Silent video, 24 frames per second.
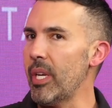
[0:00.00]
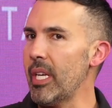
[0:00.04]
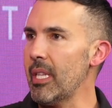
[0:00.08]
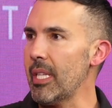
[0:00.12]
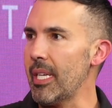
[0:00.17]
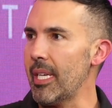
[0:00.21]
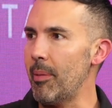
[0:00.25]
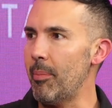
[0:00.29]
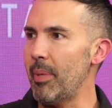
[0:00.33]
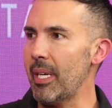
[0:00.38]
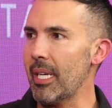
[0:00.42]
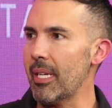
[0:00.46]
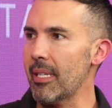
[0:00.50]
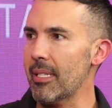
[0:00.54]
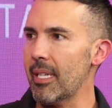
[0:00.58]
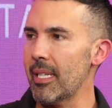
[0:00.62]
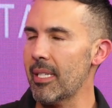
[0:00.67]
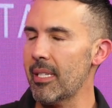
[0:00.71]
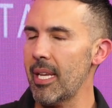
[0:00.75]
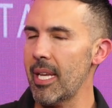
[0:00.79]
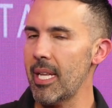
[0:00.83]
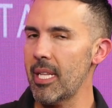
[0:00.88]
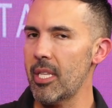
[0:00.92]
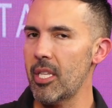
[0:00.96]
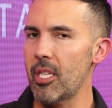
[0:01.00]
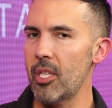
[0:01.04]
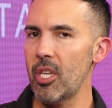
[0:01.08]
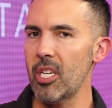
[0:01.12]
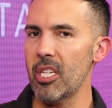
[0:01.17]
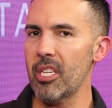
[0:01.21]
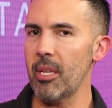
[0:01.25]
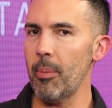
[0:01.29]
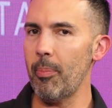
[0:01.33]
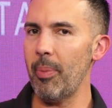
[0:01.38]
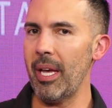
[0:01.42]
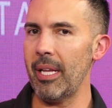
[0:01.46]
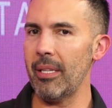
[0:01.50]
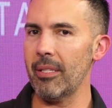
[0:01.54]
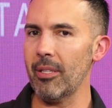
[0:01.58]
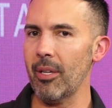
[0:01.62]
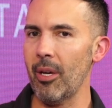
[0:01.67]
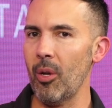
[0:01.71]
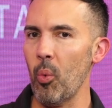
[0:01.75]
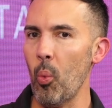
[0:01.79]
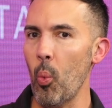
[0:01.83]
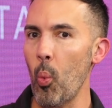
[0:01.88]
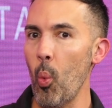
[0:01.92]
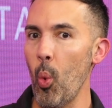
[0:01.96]
really, because it just depends
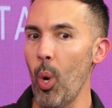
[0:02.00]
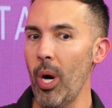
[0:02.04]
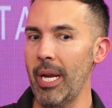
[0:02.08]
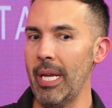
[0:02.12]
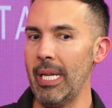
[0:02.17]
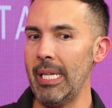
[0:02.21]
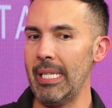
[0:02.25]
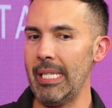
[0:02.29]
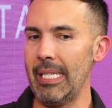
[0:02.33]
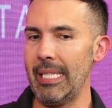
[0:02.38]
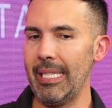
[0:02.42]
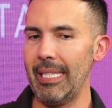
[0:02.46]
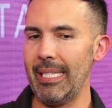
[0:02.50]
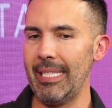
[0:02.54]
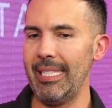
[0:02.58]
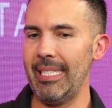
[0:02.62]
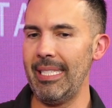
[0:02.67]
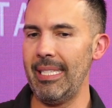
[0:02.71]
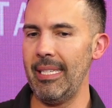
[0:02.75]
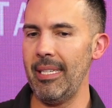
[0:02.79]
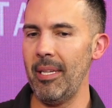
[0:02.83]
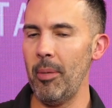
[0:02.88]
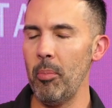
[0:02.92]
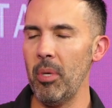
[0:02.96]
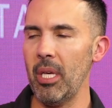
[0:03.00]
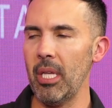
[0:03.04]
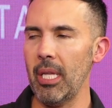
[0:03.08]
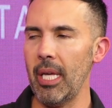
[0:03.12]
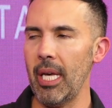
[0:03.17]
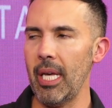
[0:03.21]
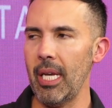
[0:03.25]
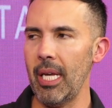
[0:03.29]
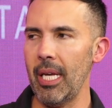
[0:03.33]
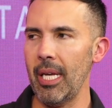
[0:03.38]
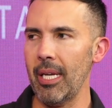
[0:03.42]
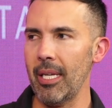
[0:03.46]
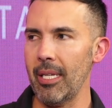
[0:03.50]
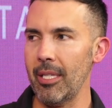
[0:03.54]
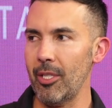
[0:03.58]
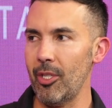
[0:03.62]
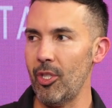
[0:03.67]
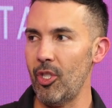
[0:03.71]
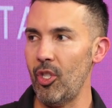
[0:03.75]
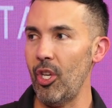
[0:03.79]
on what is stimulating